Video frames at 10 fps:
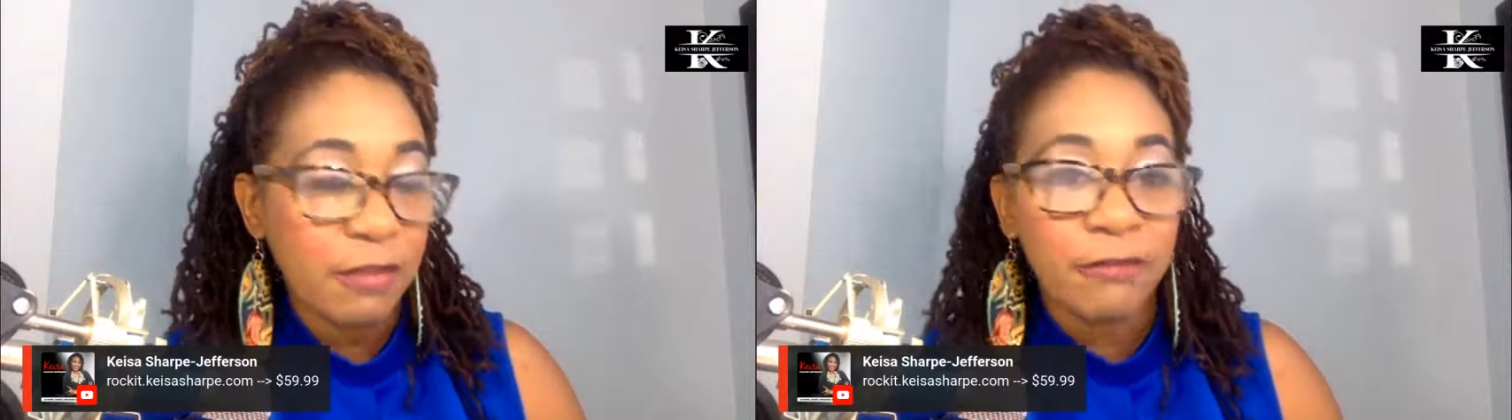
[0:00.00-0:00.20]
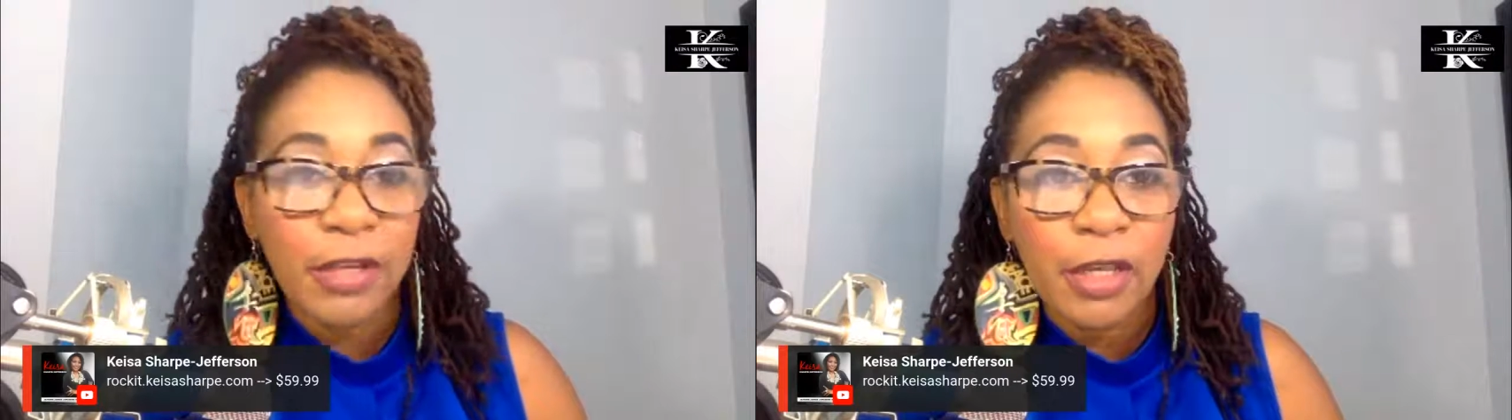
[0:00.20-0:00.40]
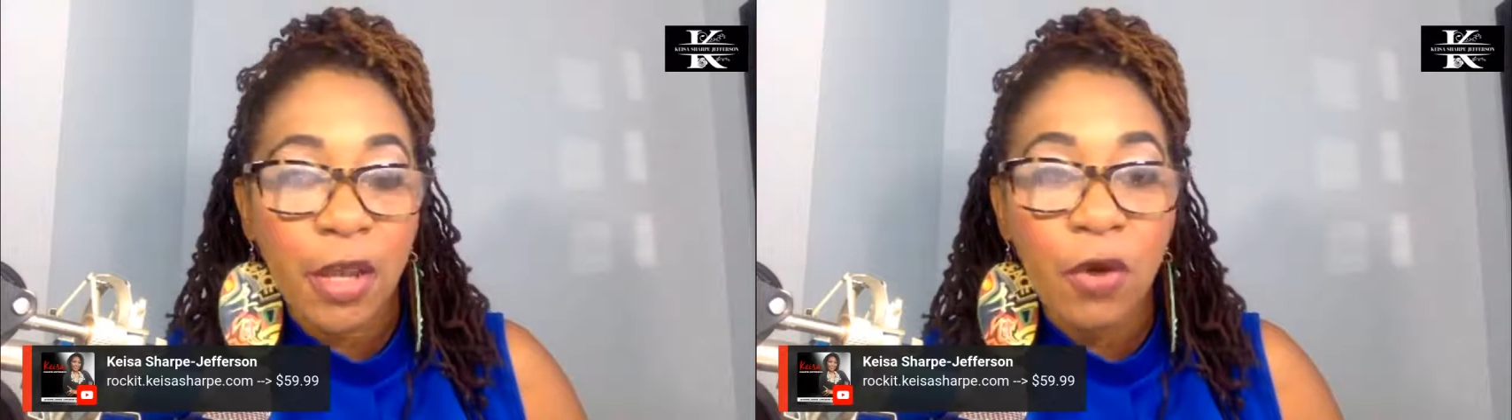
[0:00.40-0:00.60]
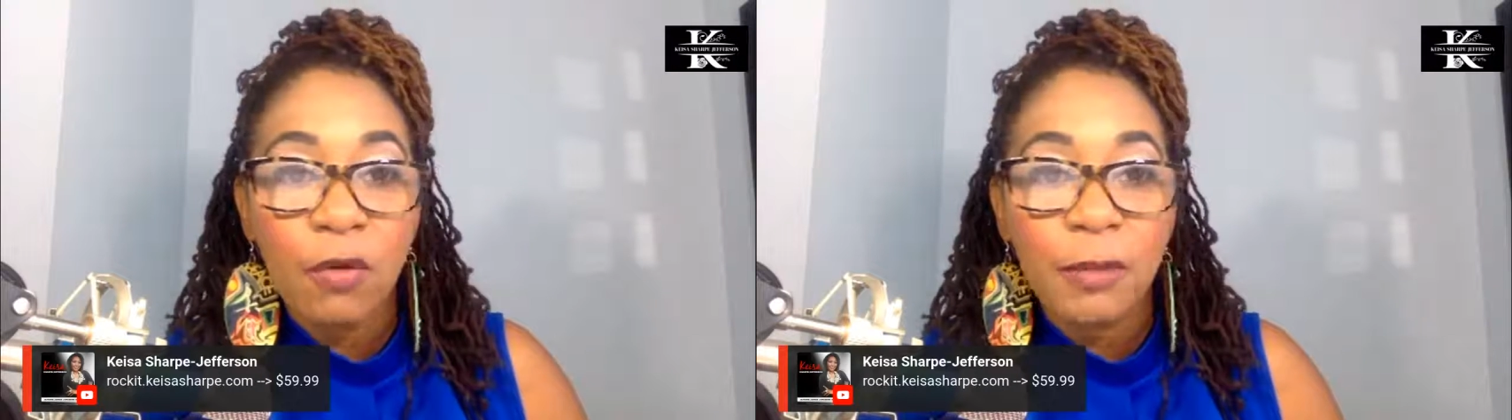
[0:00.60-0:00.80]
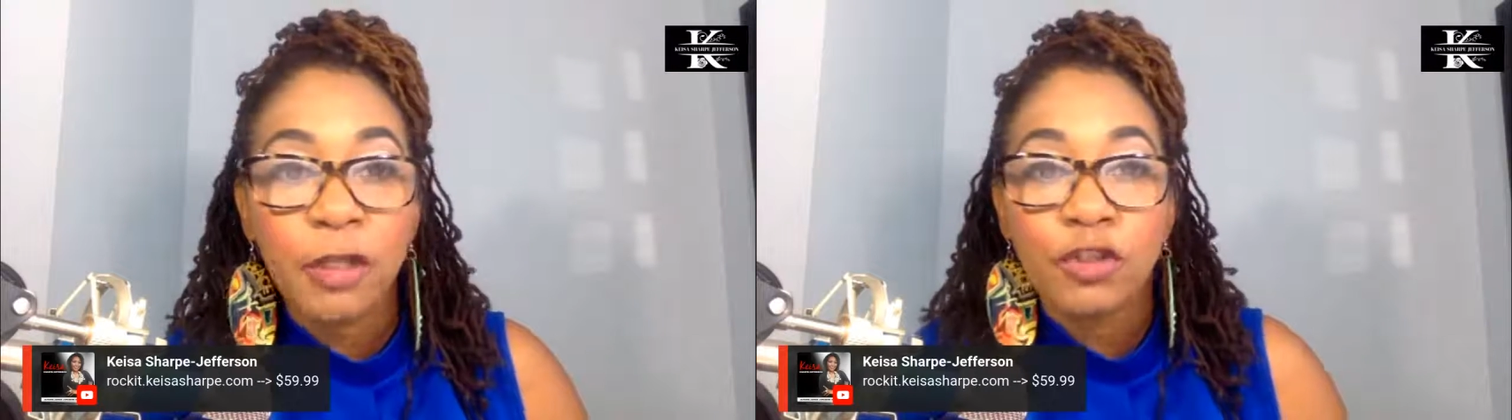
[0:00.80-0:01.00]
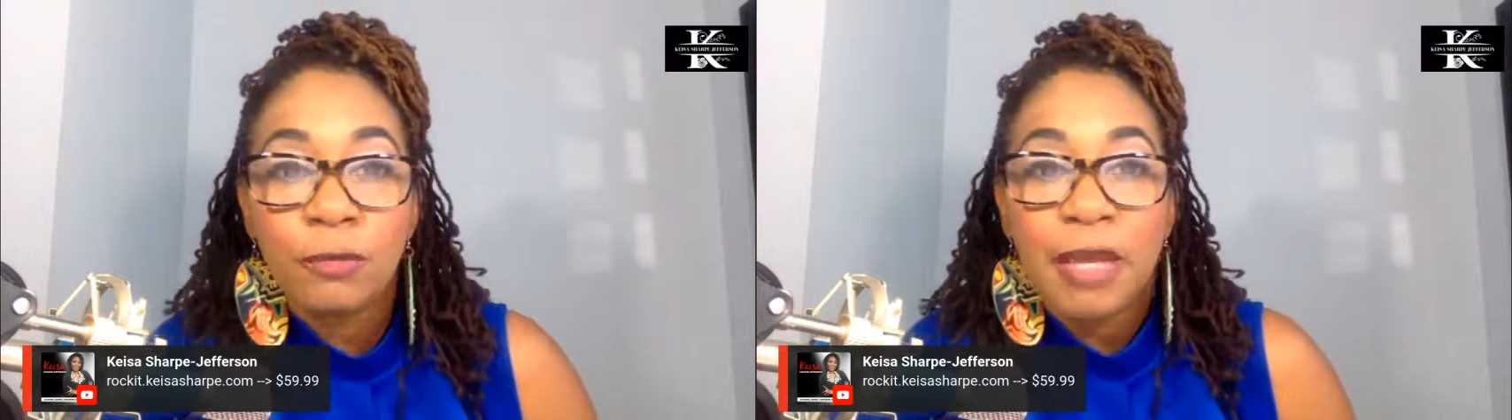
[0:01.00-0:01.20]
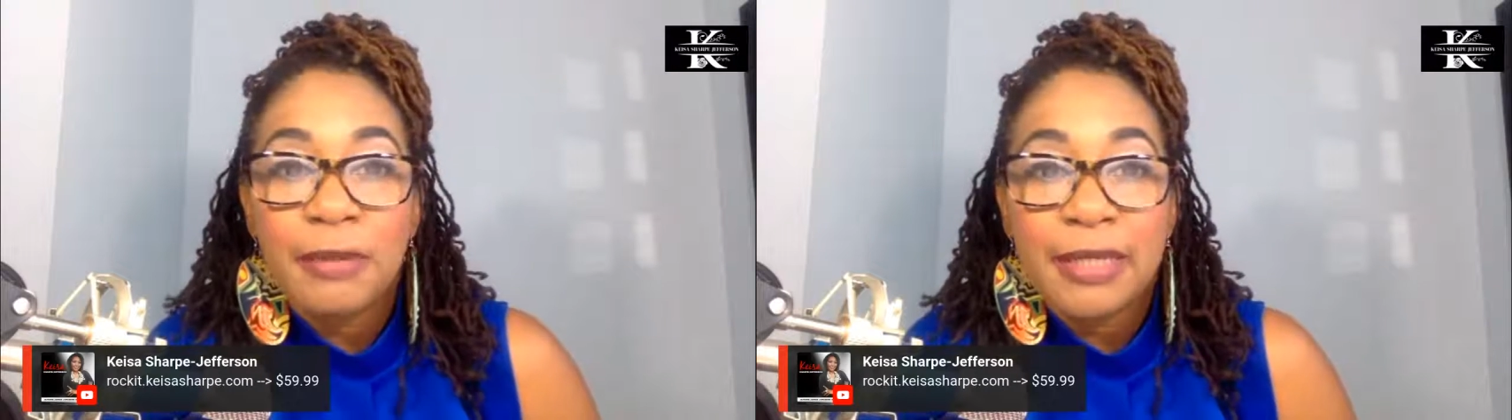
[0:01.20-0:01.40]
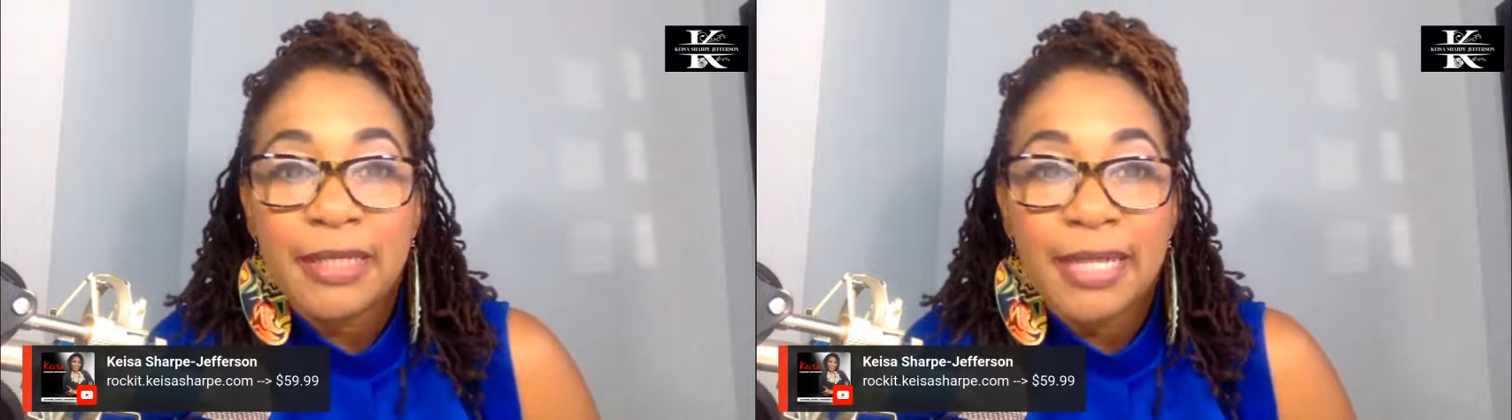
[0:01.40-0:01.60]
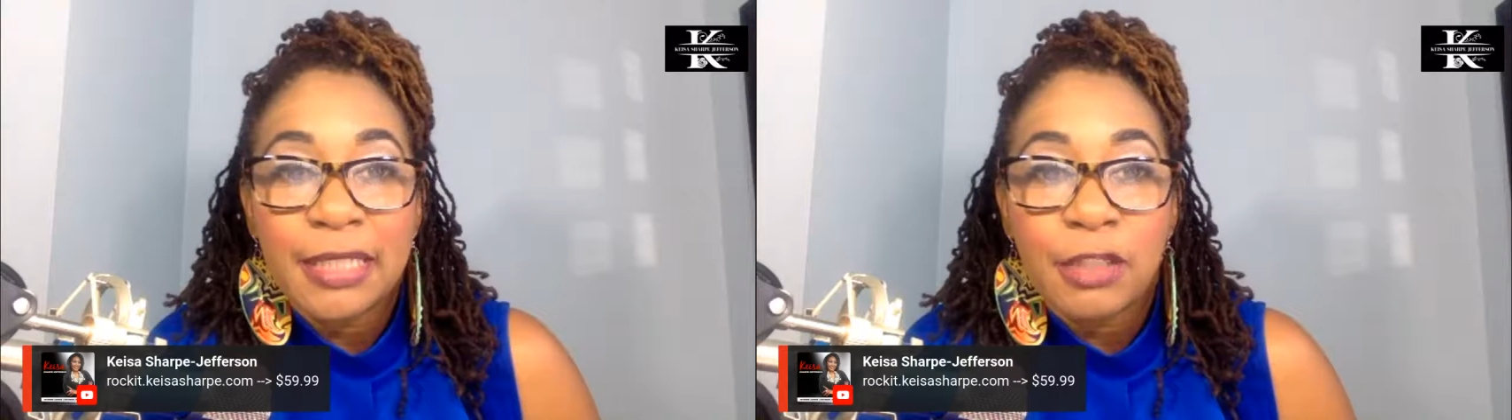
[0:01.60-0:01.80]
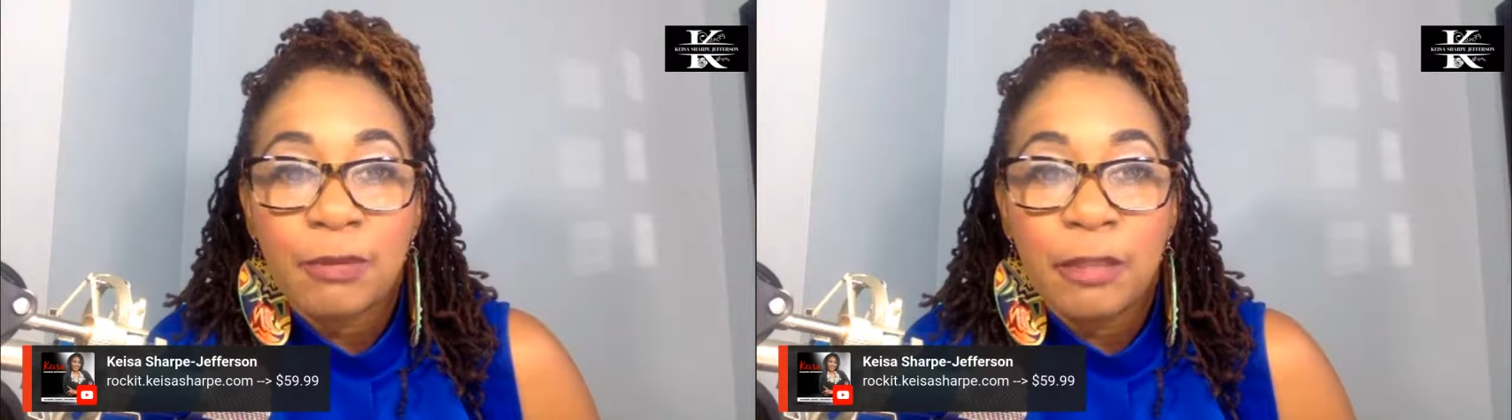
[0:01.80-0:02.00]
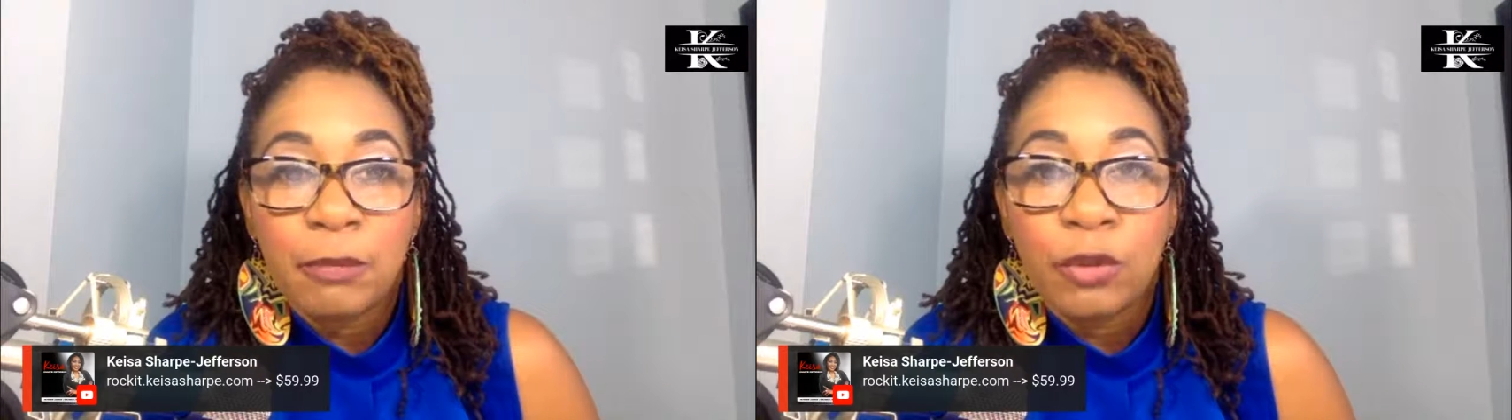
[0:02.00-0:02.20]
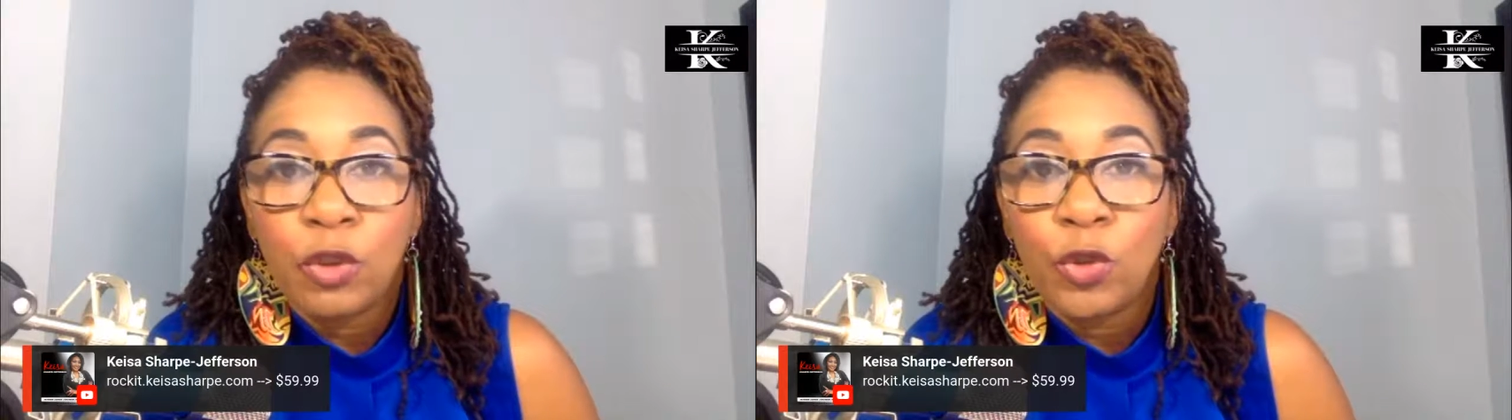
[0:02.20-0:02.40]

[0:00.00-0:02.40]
the video because you may be connected to people